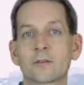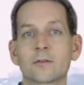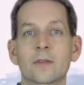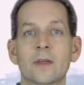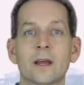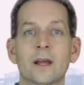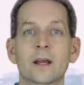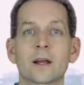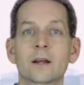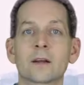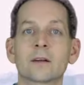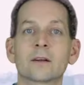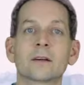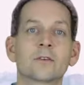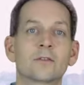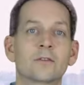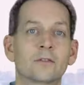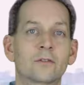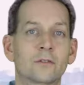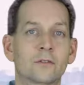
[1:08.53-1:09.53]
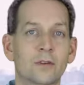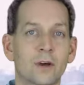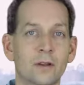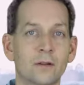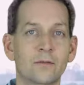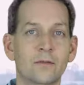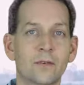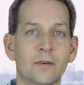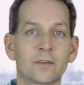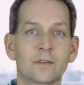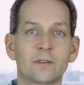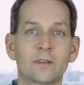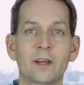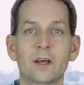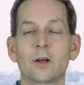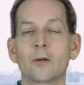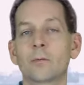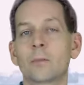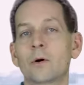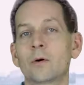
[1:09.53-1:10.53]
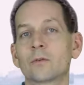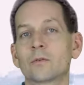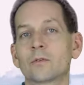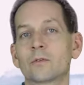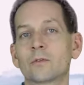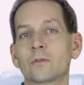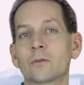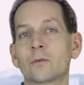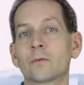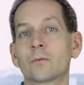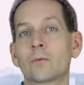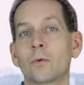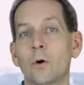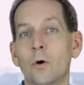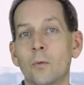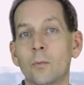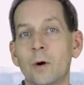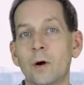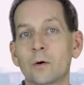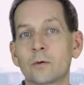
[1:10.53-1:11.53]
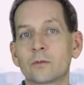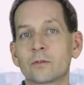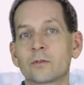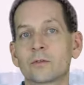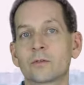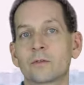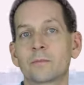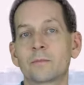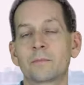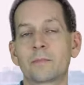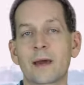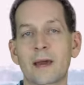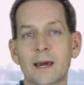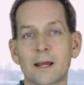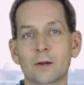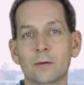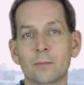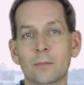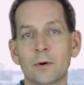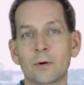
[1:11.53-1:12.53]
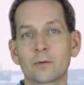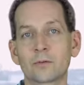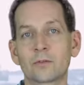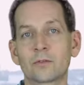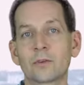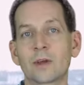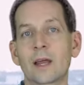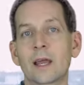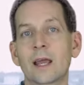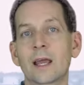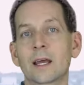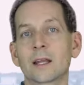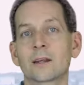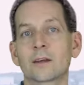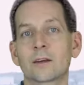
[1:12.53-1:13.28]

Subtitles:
are there, sunfish sailboats, rowboats, paddle boats, and